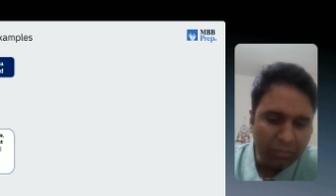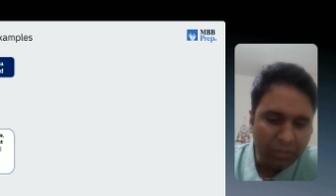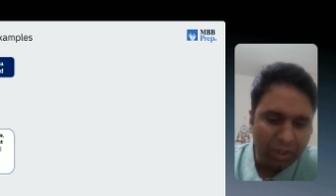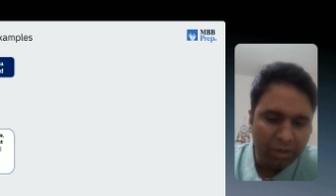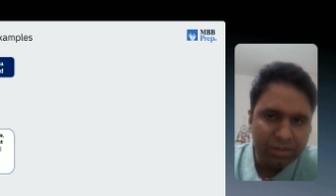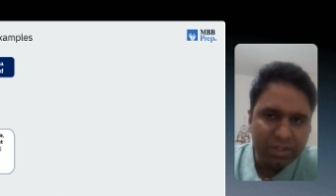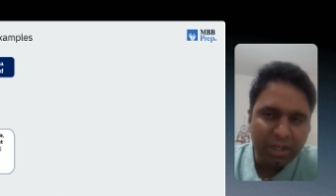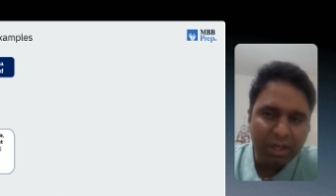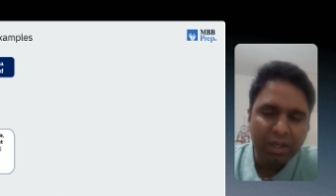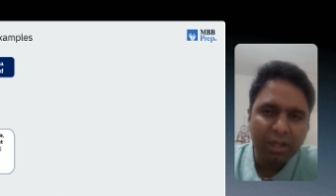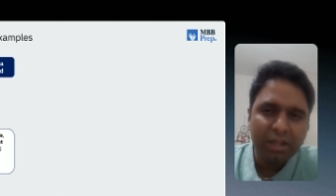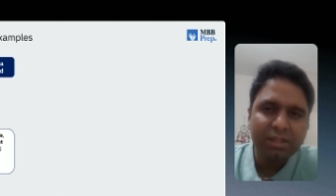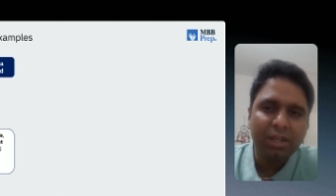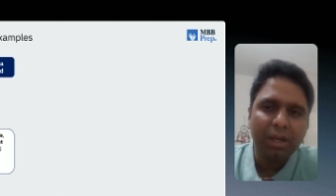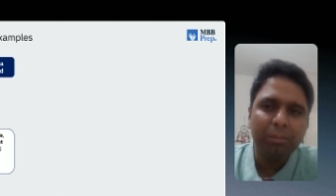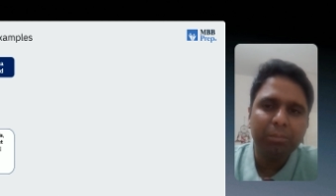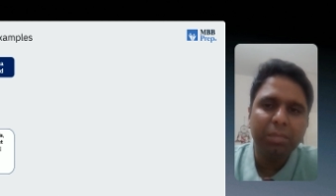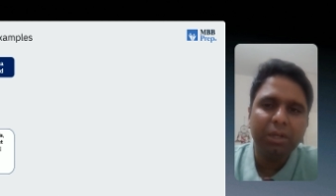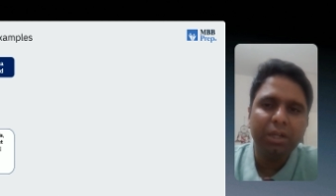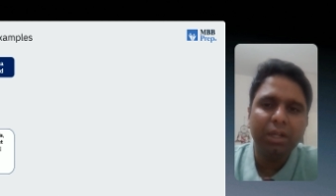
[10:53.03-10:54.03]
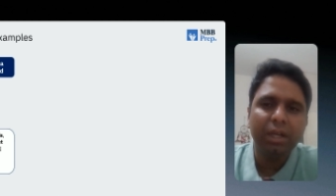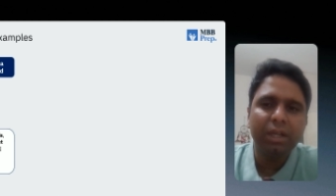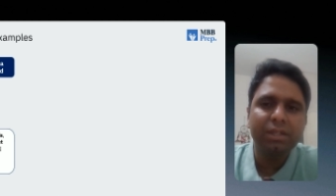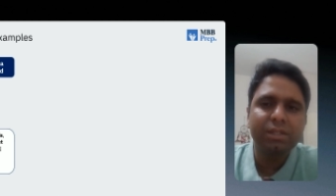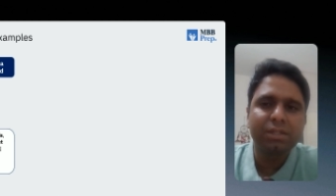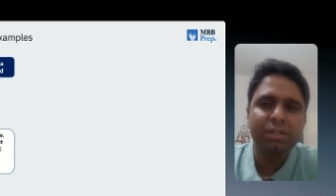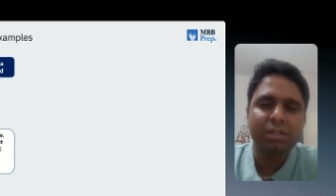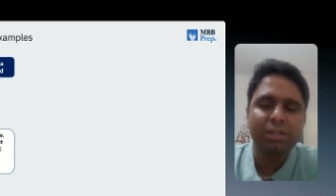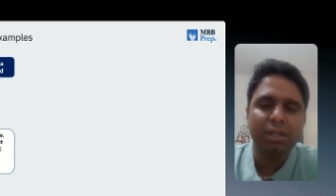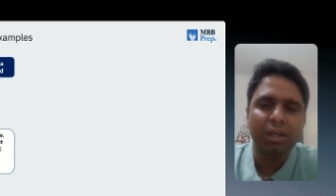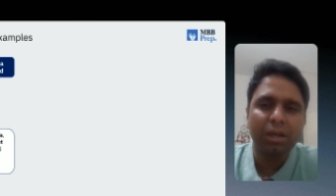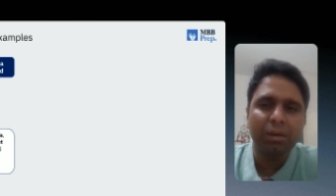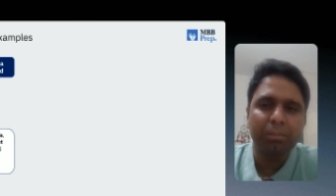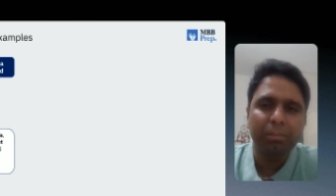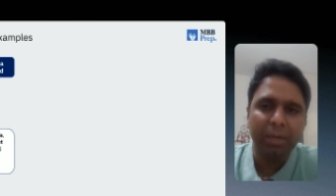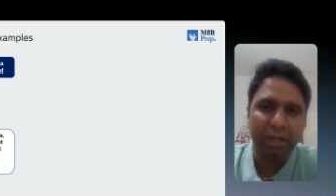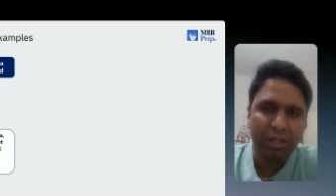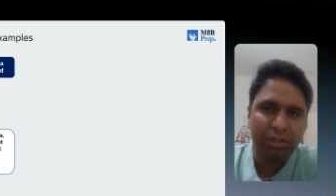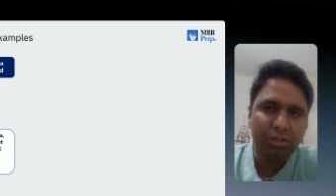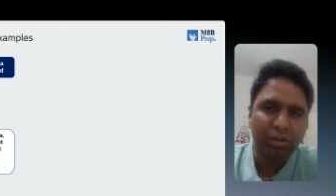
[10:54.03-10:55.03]
a second example is
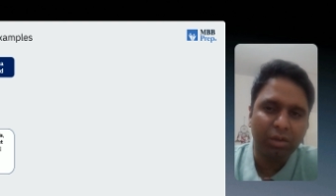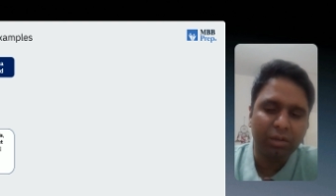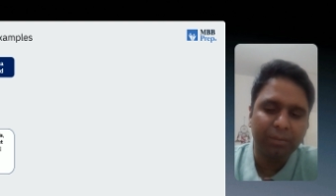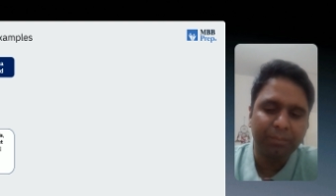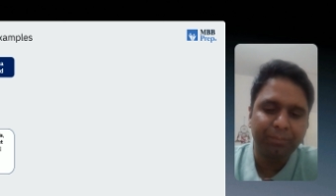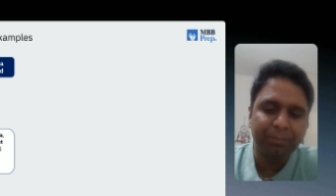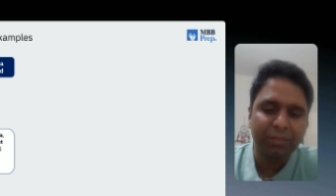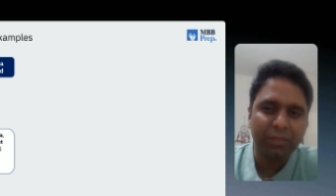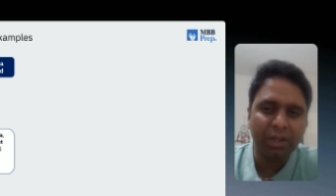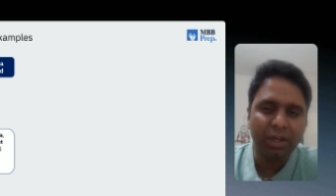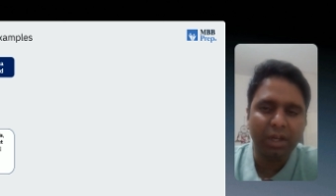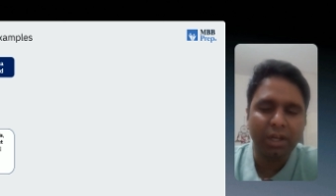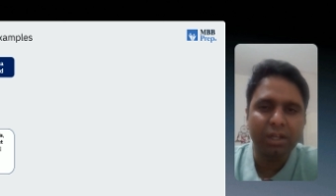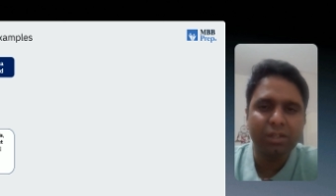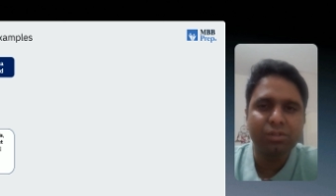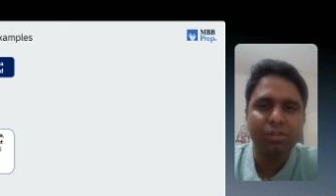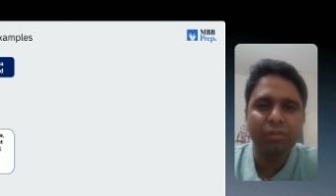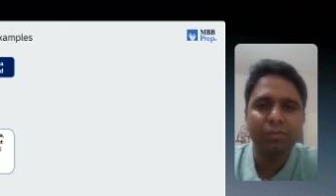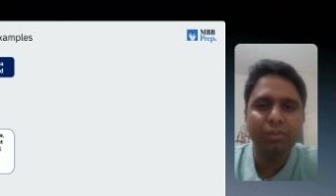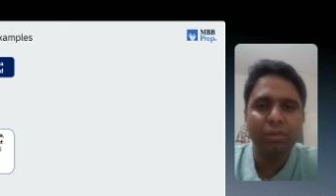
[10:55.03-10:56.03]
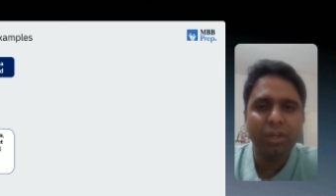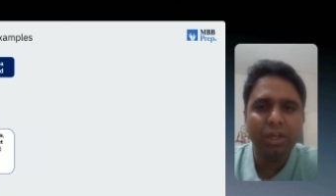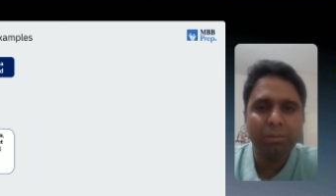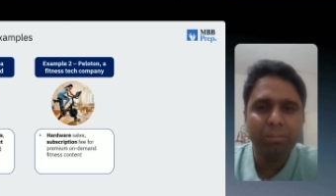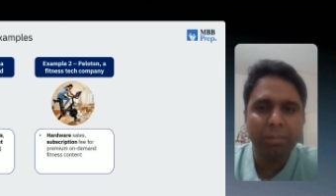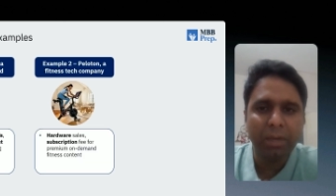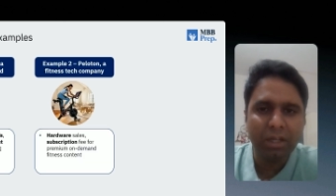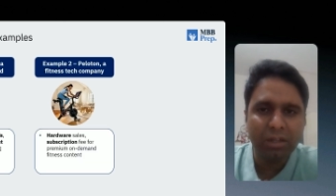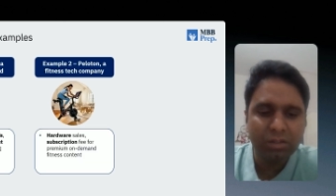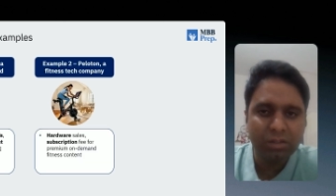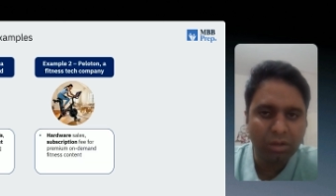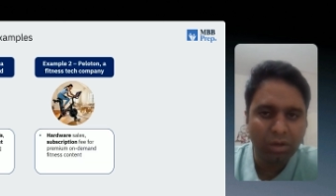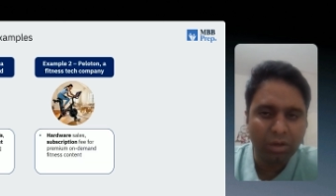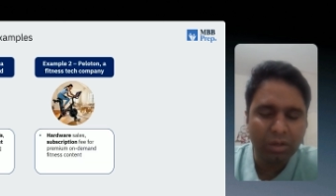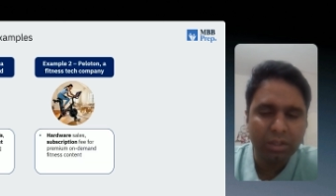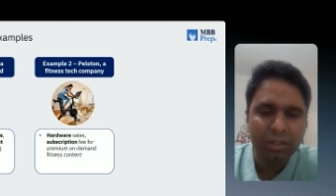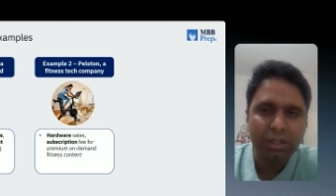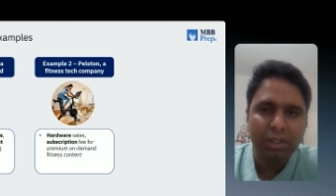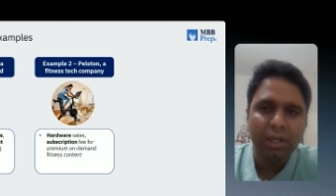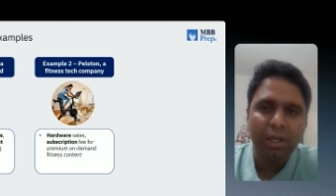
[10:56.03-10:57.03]
Peloton, right? So if you look at
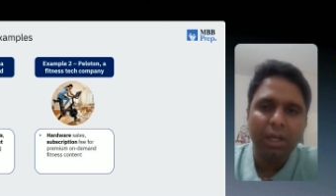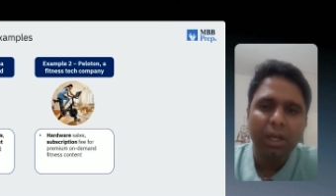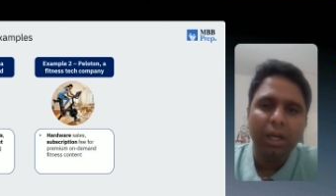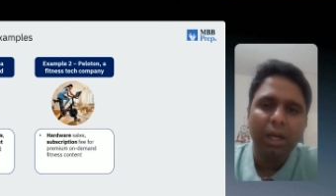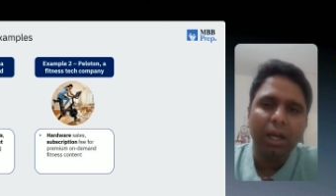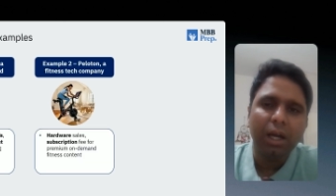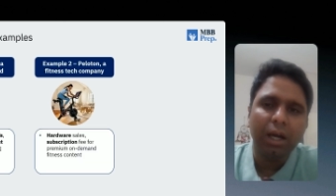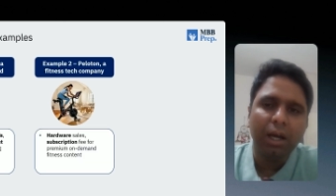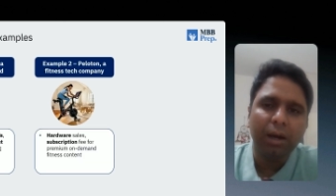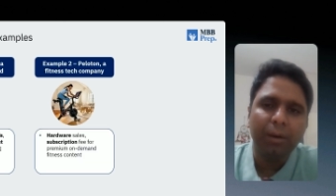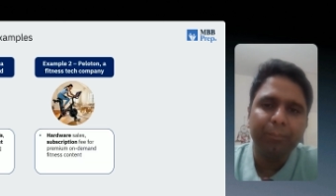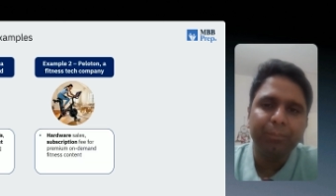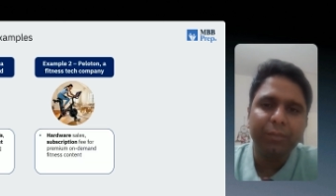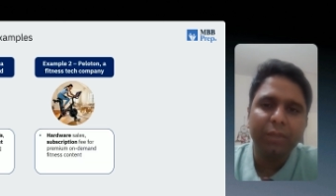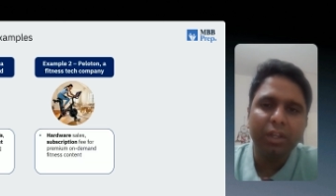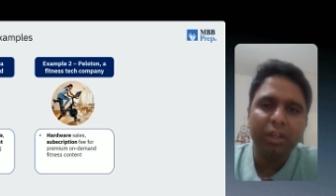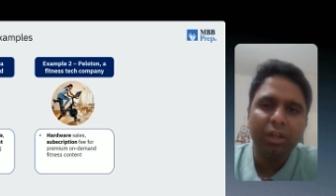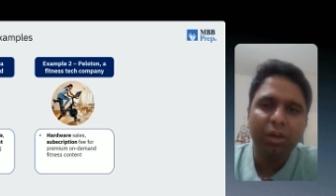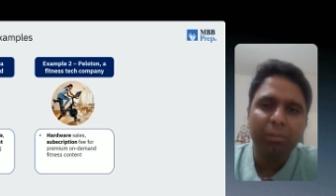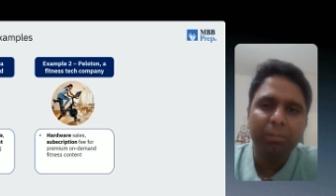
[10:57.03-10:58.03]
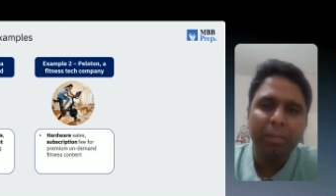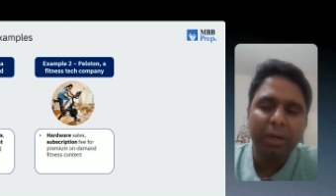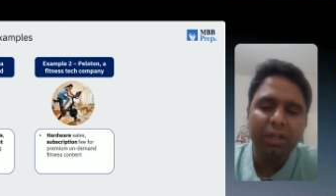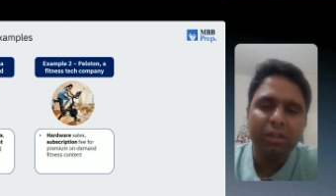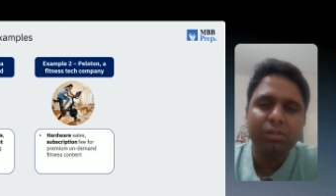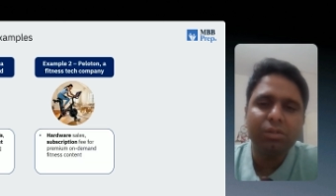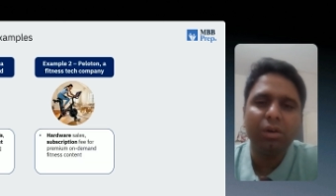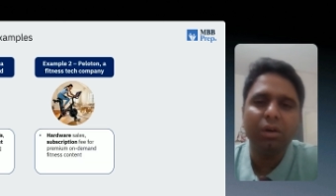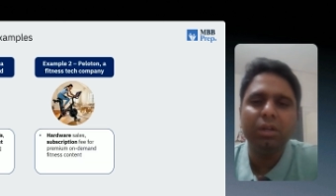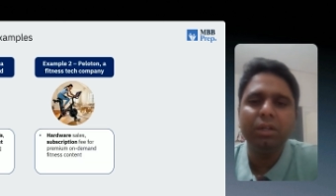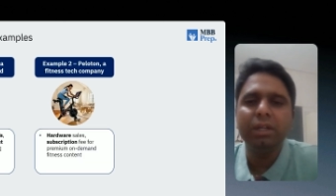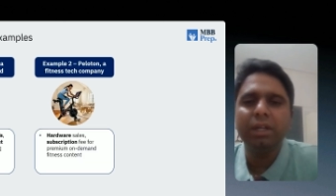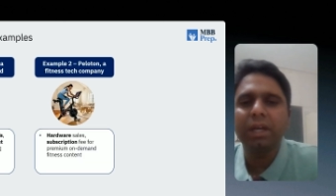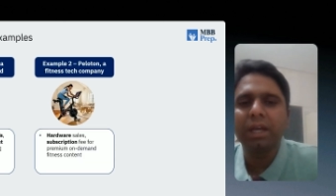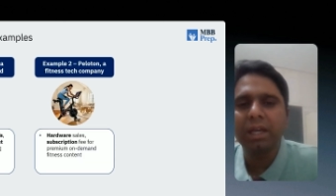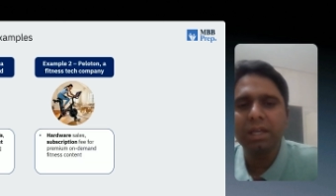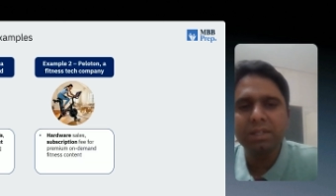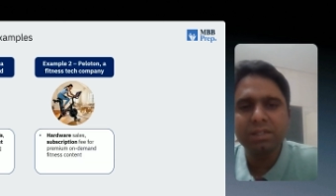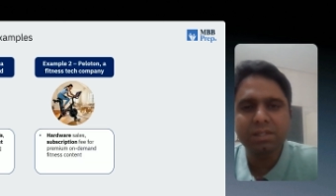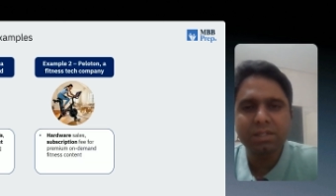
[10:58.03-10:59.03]
Peloton, now Peloton
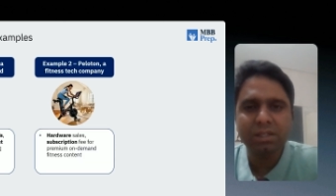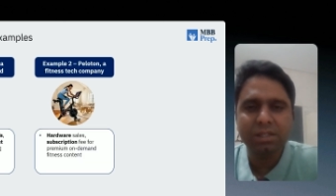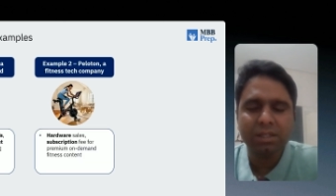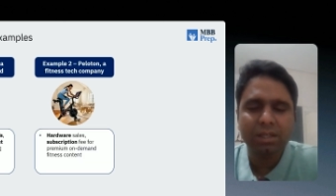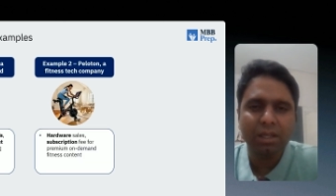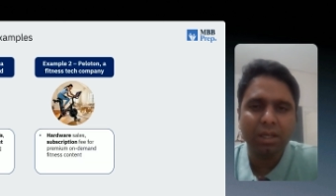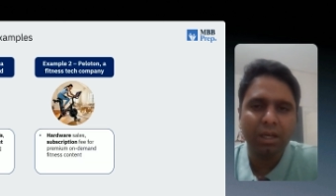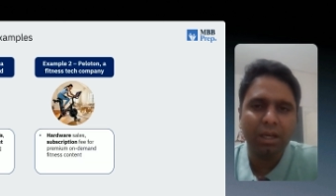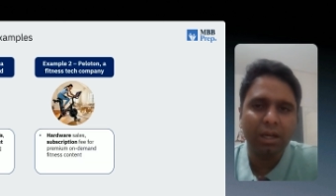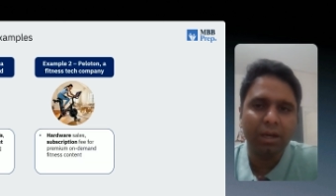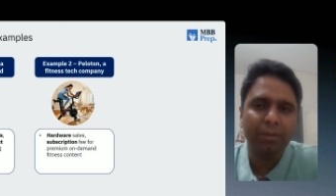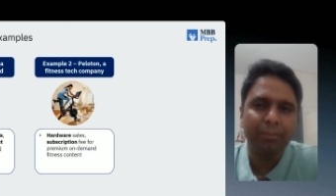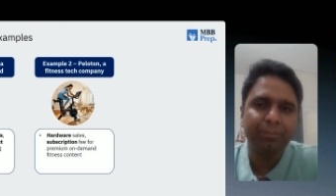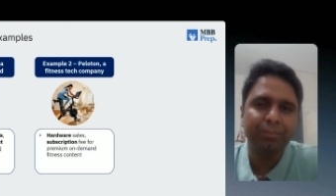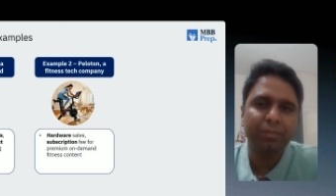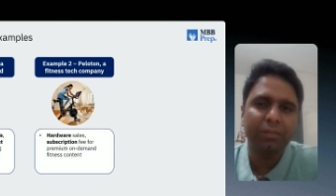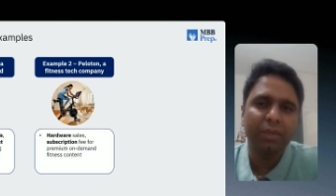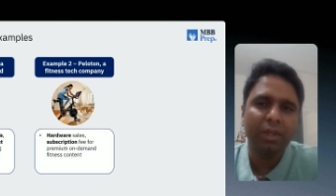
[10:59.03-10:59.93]
is a